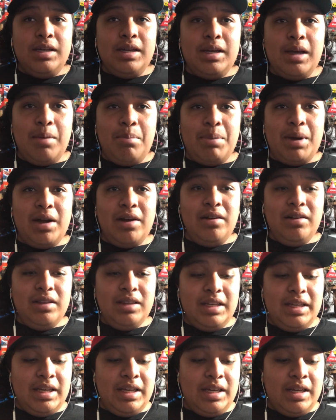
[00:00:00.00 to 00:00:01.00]

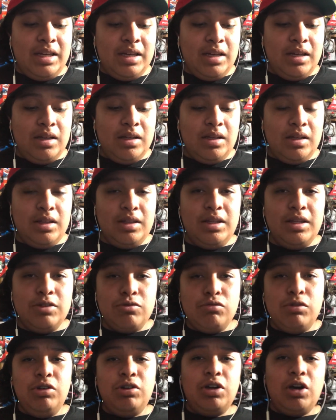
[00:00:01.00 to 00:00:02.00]
apparently this
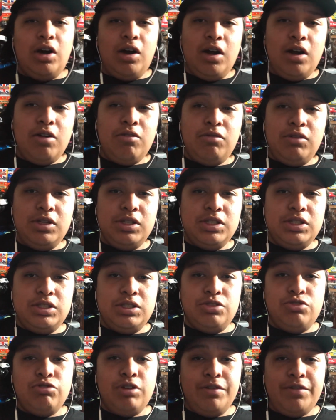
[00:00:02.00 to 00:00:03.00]
real car was
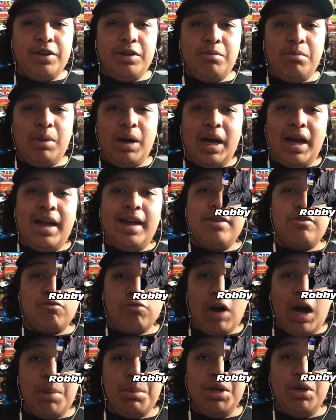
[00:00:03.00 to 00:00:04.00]
driven by
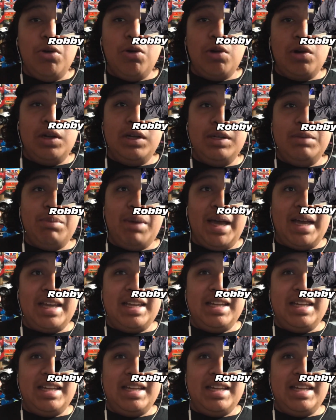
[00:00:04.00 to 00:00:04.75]
Robbie Gordon back in